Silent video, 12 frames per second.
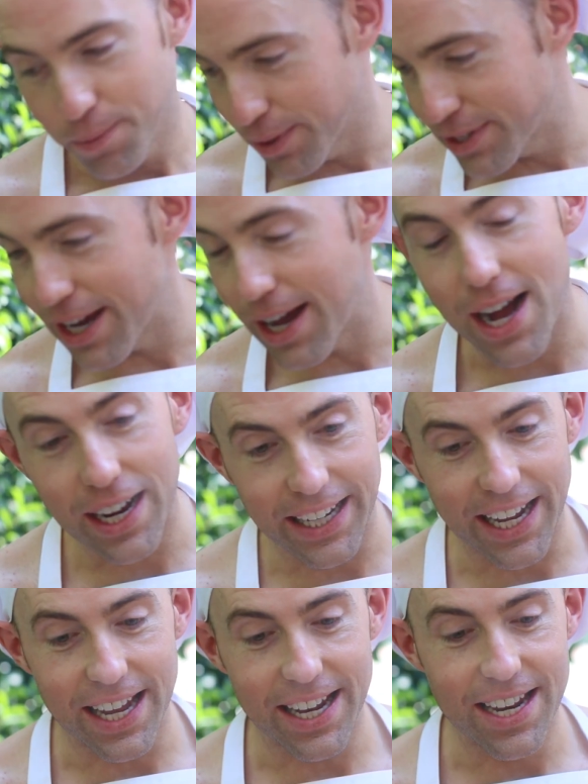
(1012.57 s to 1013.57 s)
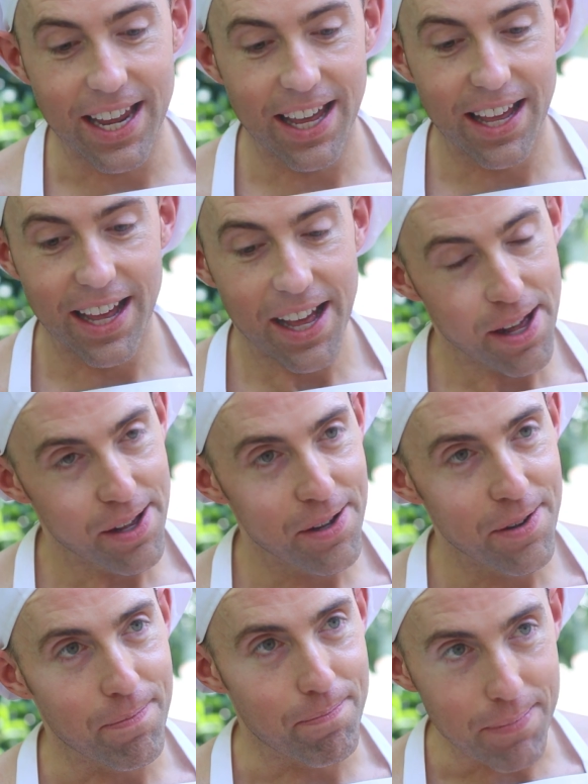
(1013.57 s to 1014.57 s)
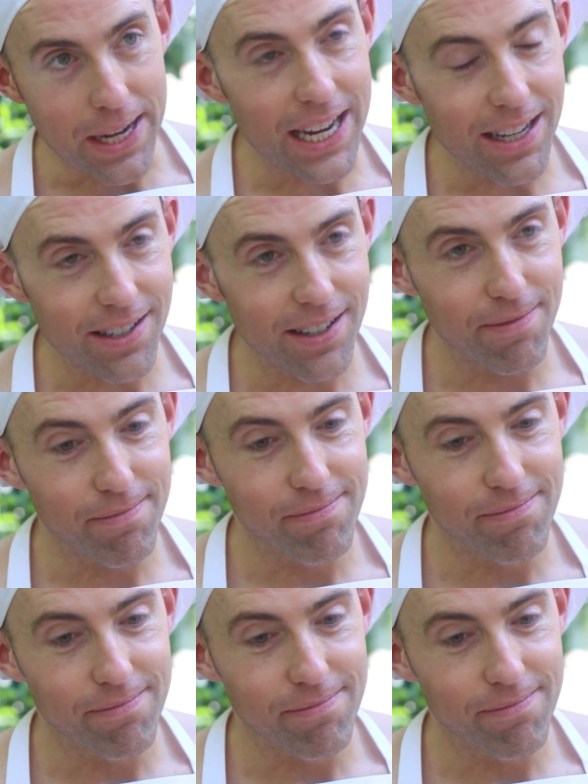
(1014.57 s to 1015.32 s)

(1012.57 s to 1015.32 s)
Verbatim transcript: We're talking meat,